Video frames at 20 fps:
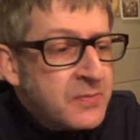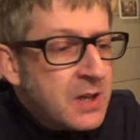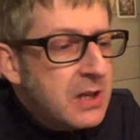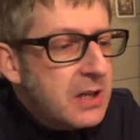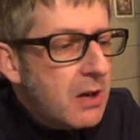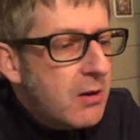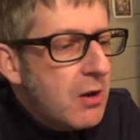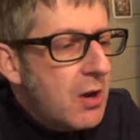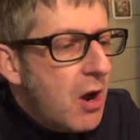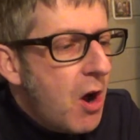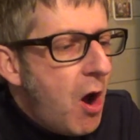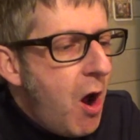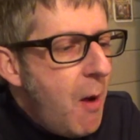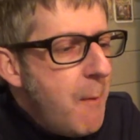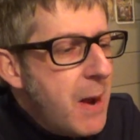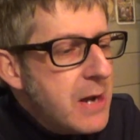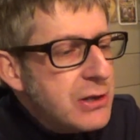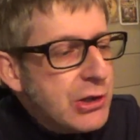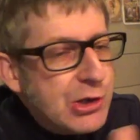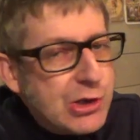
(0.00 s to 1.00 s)
You know, I
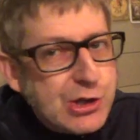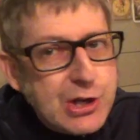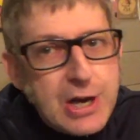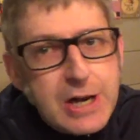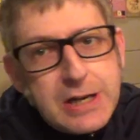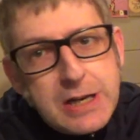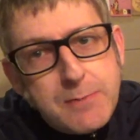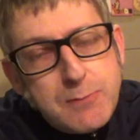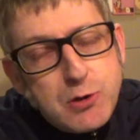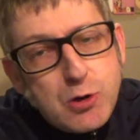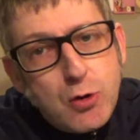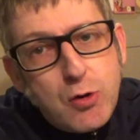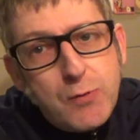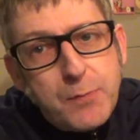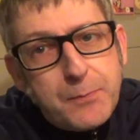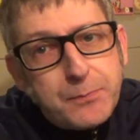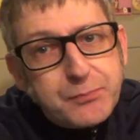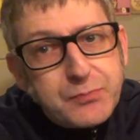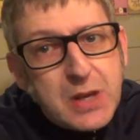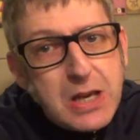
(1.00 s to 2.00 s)
imagine sitting in
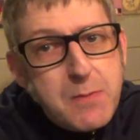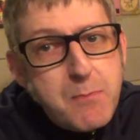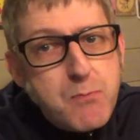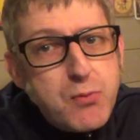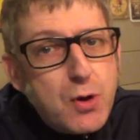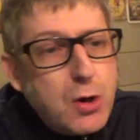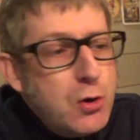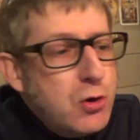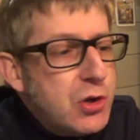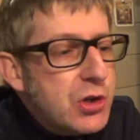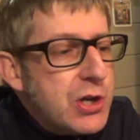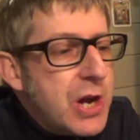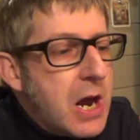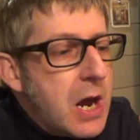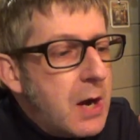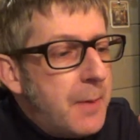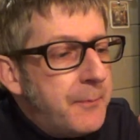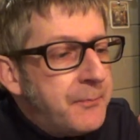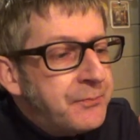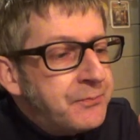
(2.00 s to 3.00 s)
sort of in Bruges
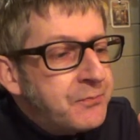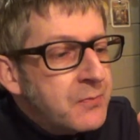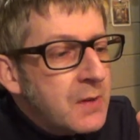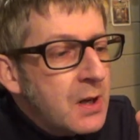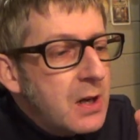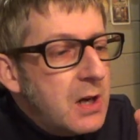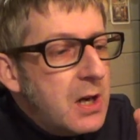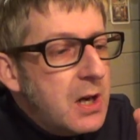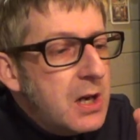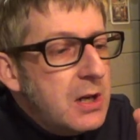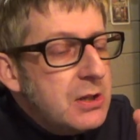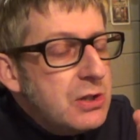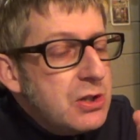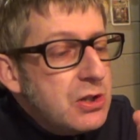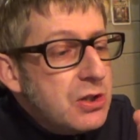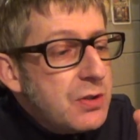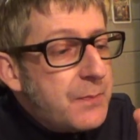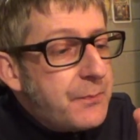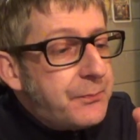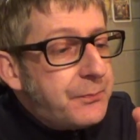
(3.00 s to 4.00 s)
now,
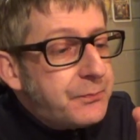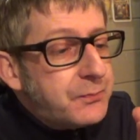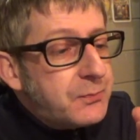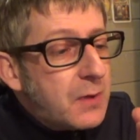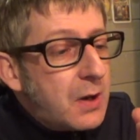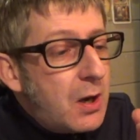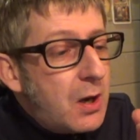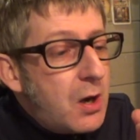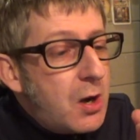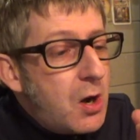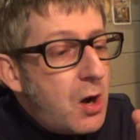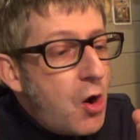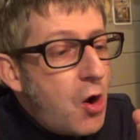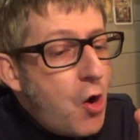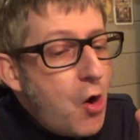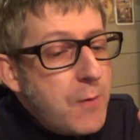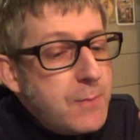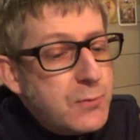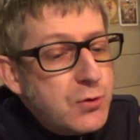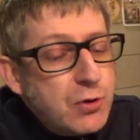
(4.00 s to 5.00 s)
and
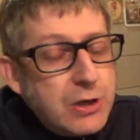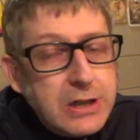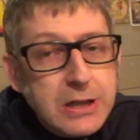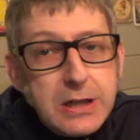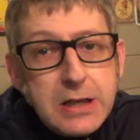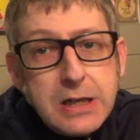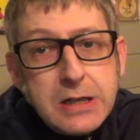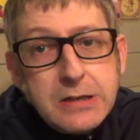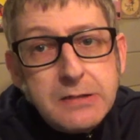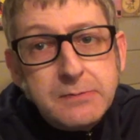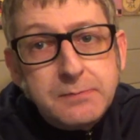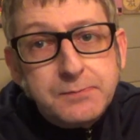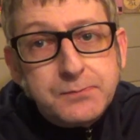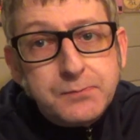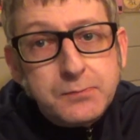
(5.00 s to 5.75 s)
I'm drinking